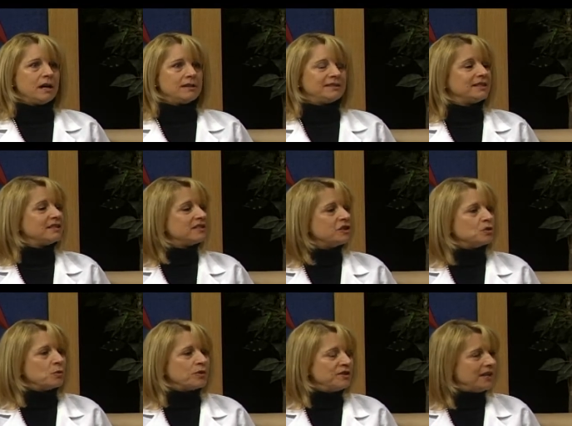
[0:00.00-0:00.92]

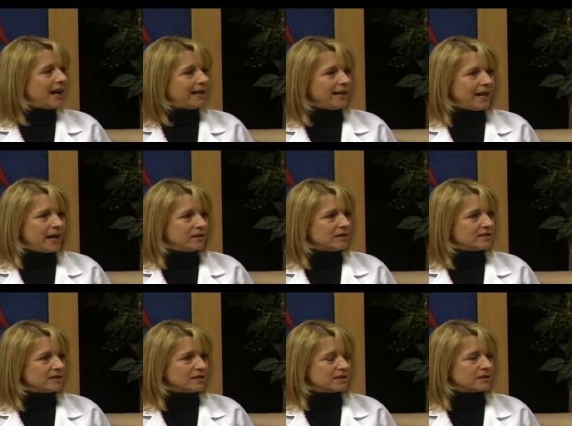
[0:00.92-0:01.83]
assistance with
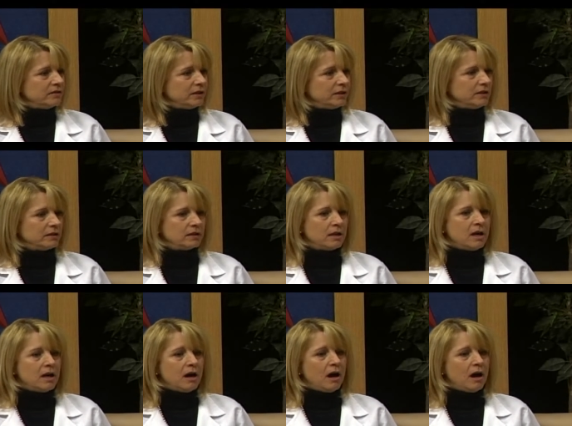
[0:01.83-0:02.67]
dialysis clinic,